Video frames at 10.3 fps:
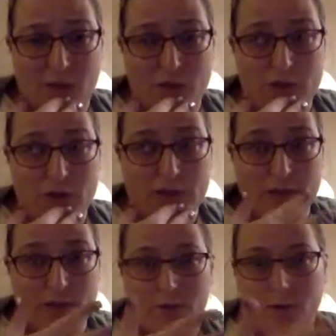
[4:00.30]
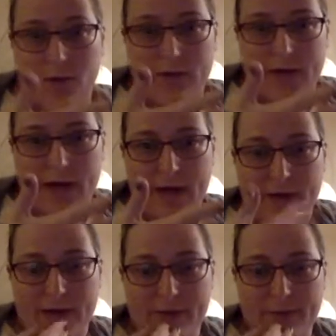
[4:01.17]
which is Warren
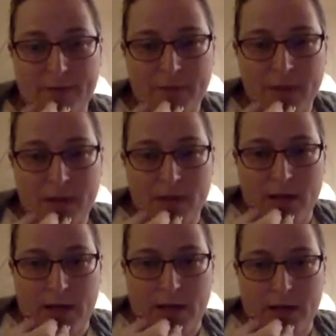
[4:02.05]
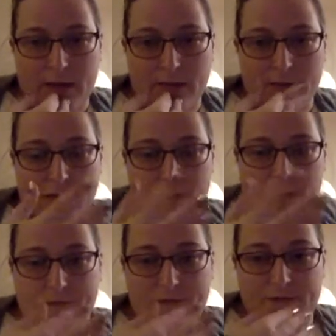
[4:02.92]
County. So
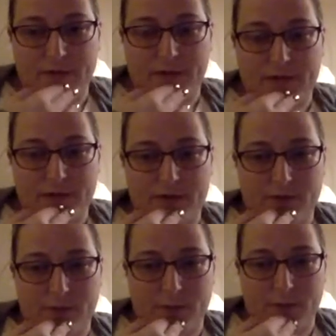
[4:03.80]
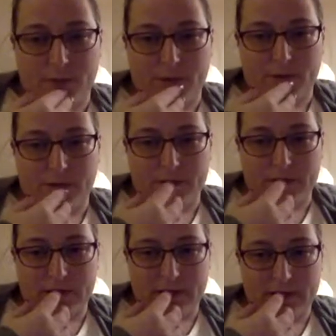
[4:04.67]
about 15 minutes from the Poconos.
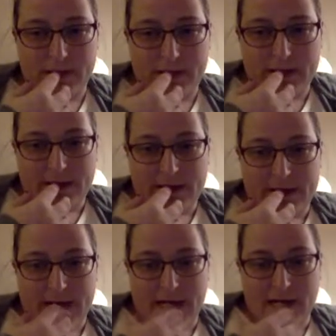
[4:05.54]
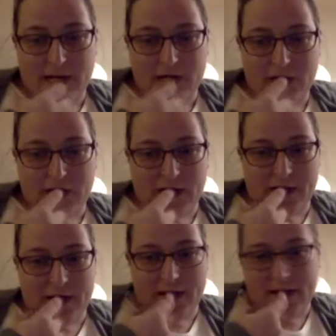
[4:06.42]
Hey,
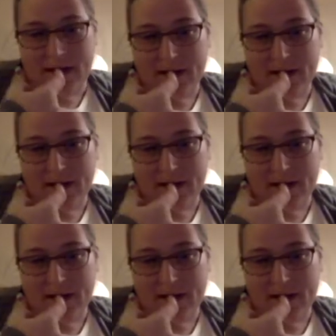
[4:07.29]
Shayna.